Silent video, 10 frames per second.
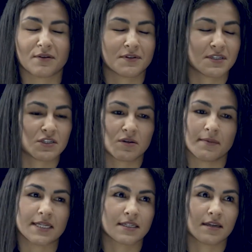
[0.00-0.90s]
It was such an
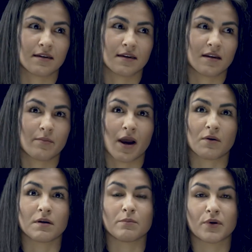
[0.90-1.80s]
amazing and
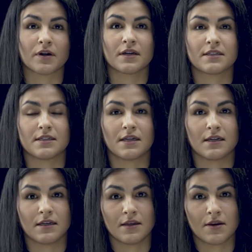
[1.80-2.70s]
empowering book
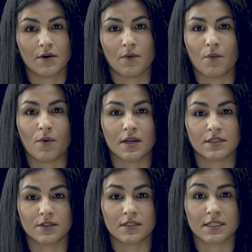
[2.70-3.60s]
to want
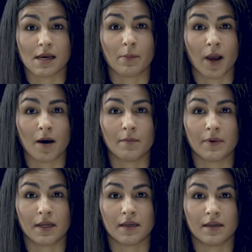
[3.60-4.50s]
to step up
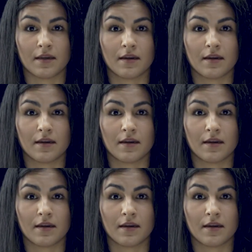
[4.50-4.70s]
and,